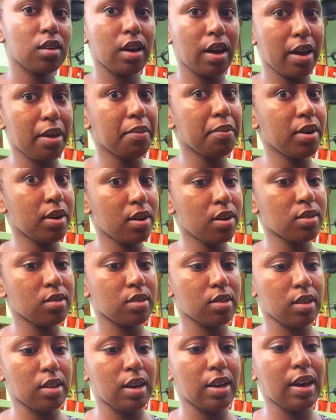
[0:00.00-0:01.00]
I'm a
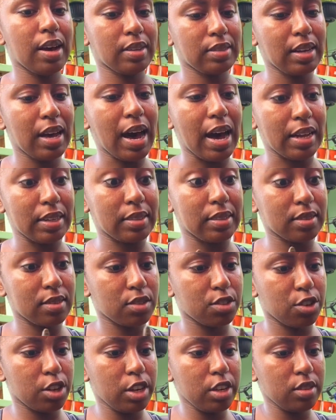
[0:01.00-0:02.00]
hustler at heart,
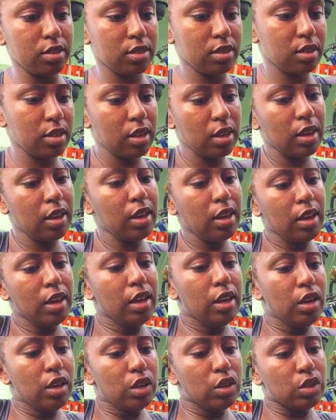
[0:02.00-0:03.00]
right?
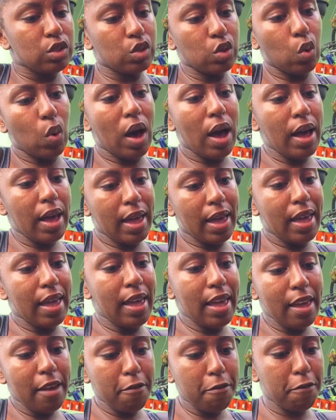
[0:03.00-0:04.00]
So
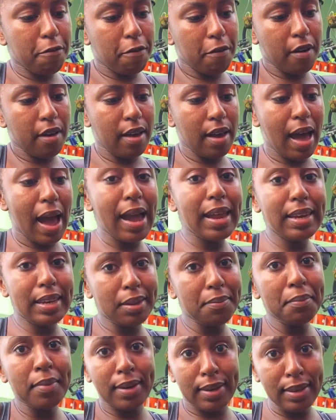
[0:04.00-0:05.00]
if I
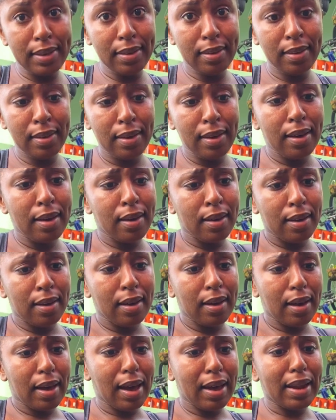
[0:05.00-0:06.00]
need money
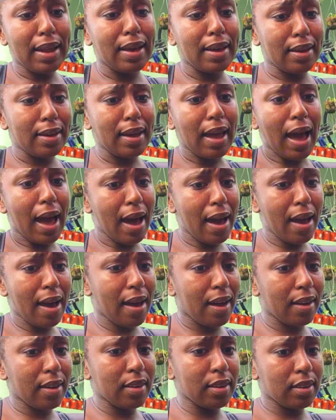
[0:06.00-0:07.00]
and I
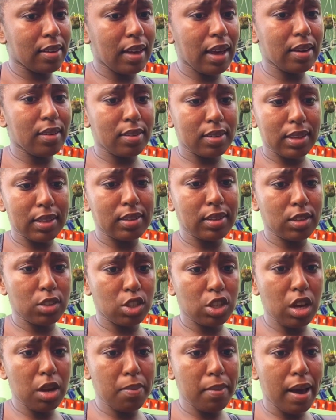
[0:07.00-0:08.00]
cannot get a
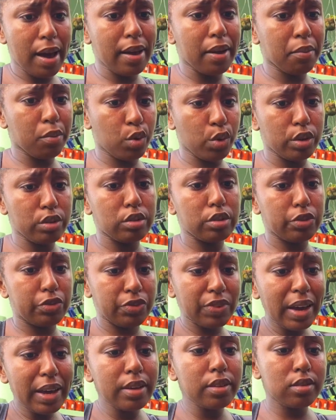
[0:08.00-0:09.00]
job, I am going to
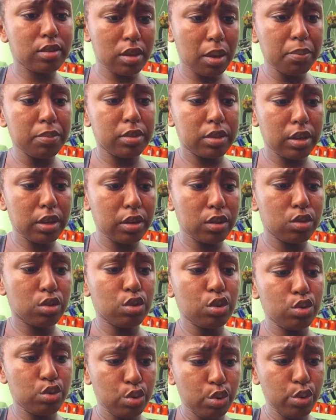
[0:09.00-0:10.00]
find something
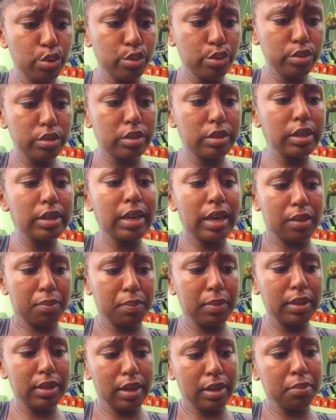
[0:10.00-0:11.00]
to do to get
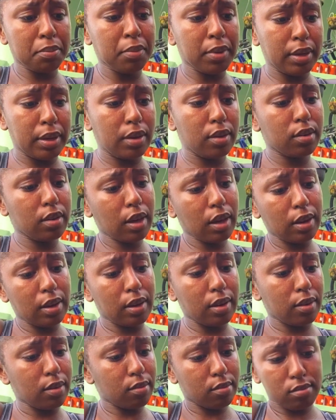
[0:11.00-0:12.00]
me that money.
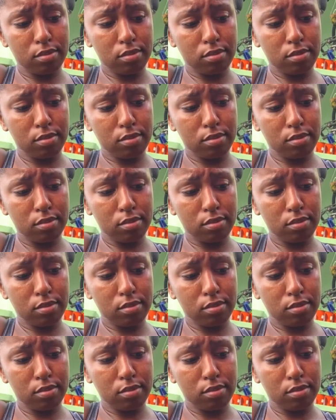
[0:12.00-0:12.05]
And